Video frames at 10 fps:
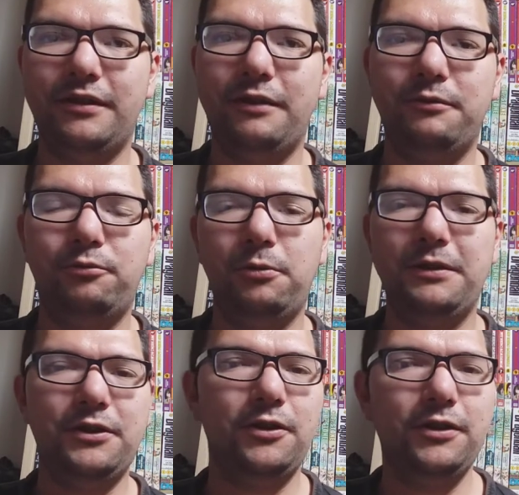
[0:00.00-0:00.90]
I would
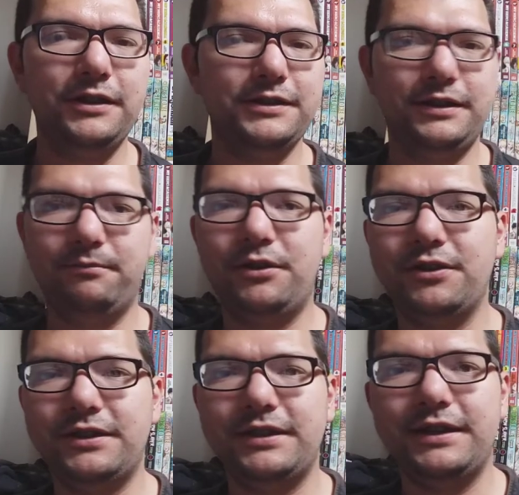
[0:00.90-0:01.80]
probably call it,
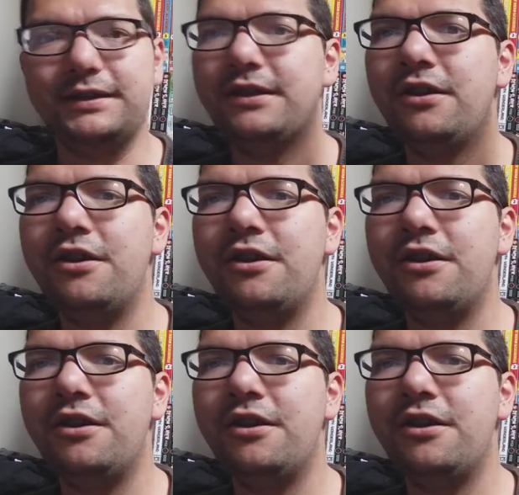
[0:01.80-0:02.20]
because it is